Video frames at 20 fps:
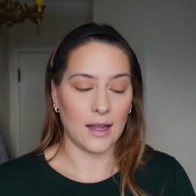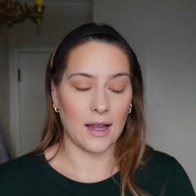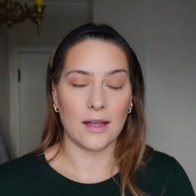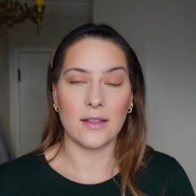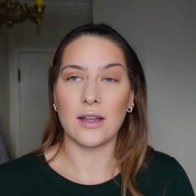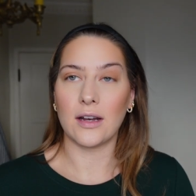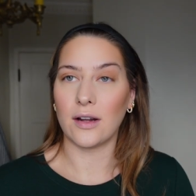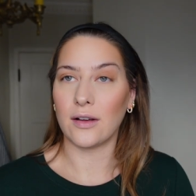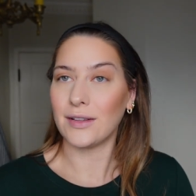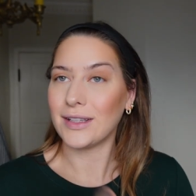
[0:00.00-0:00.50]
And
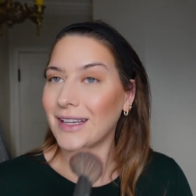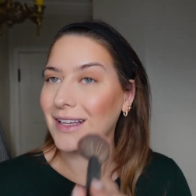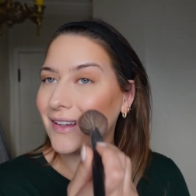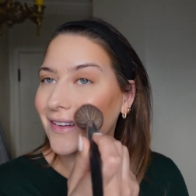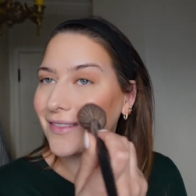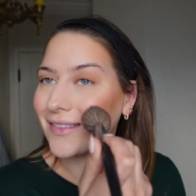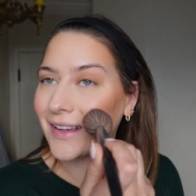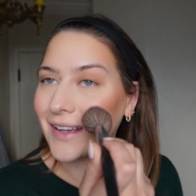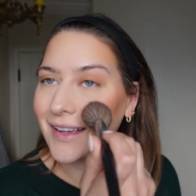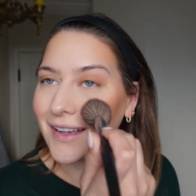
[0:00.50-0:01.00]
then I'll
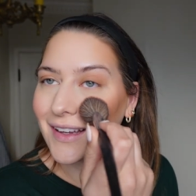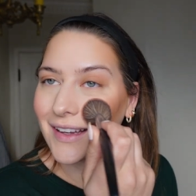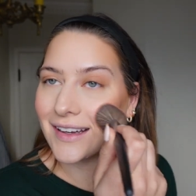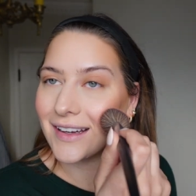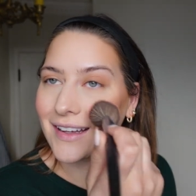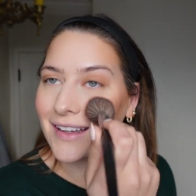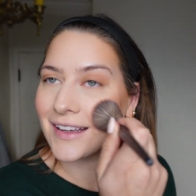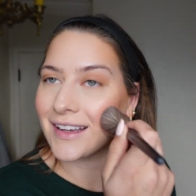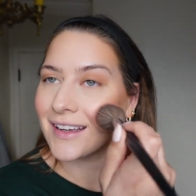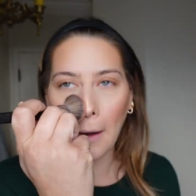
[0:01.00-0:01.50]

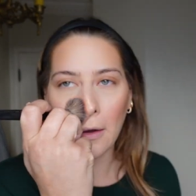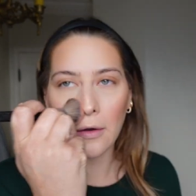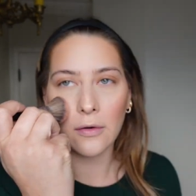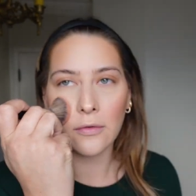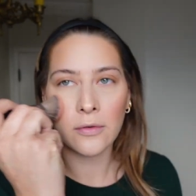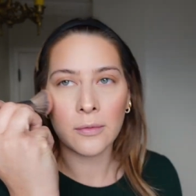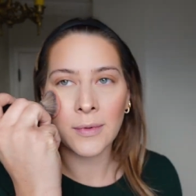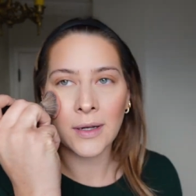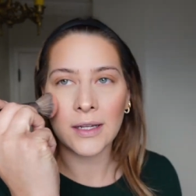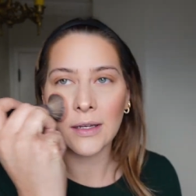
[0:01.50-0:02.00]
even go
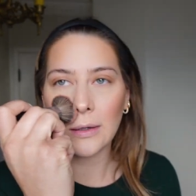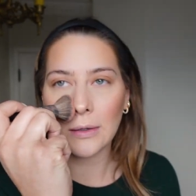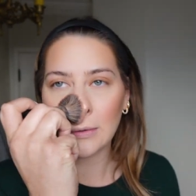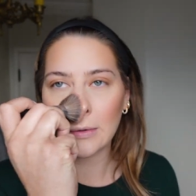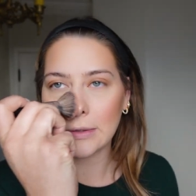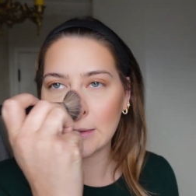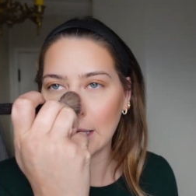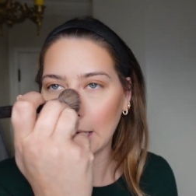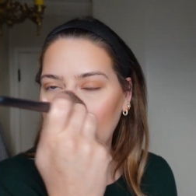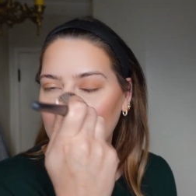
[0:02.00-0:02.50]
over my
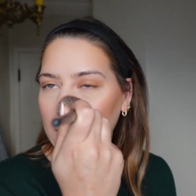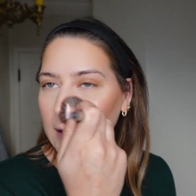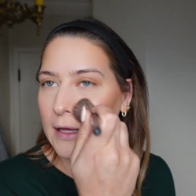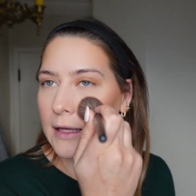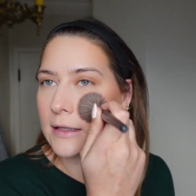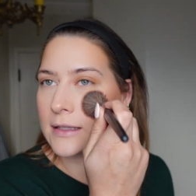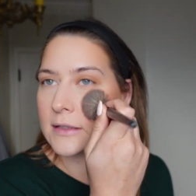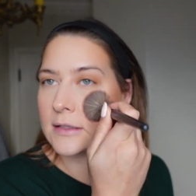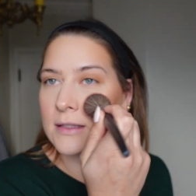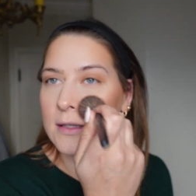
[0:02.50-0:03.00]
nose like
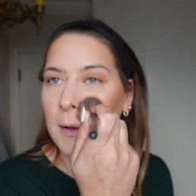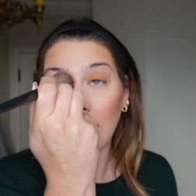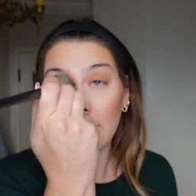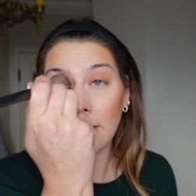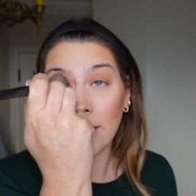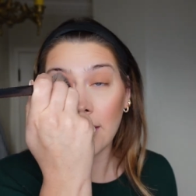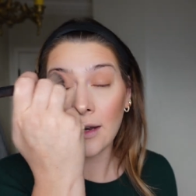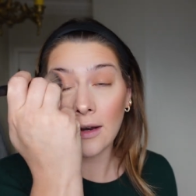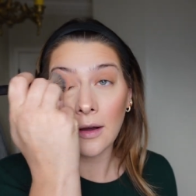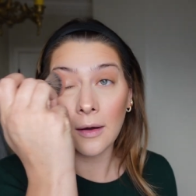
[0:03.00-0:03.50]
this
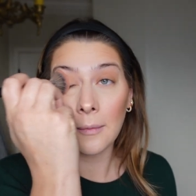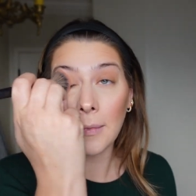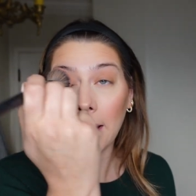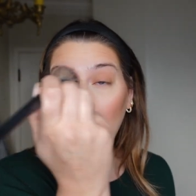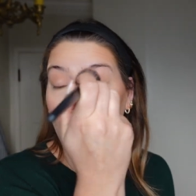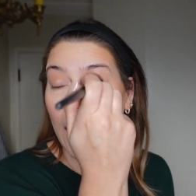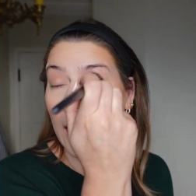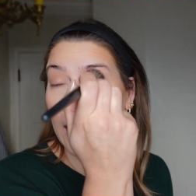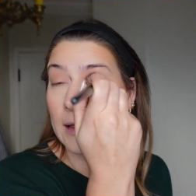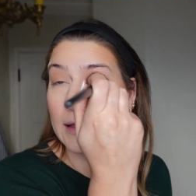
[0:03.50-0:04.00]
and then on my
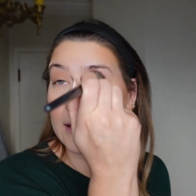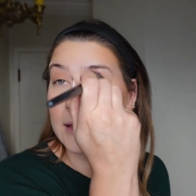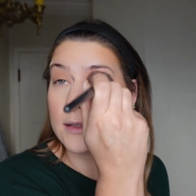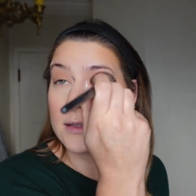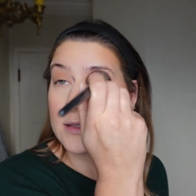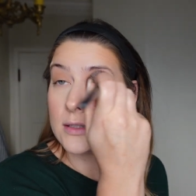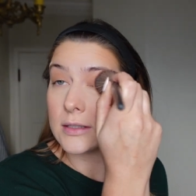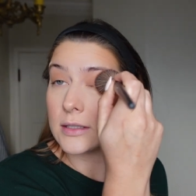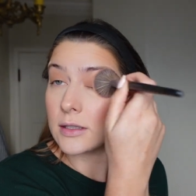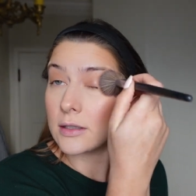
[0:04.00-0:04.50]

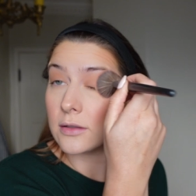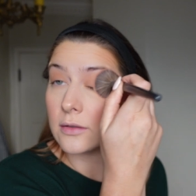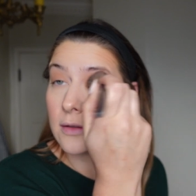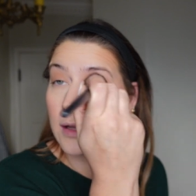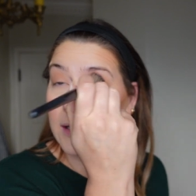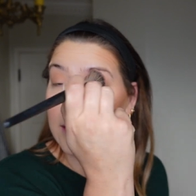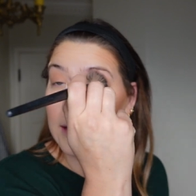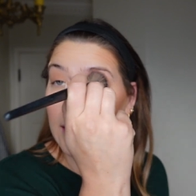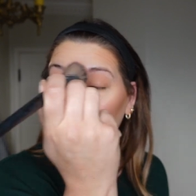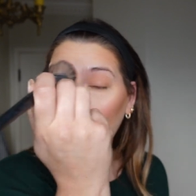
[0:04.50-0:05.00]
eyelids too, like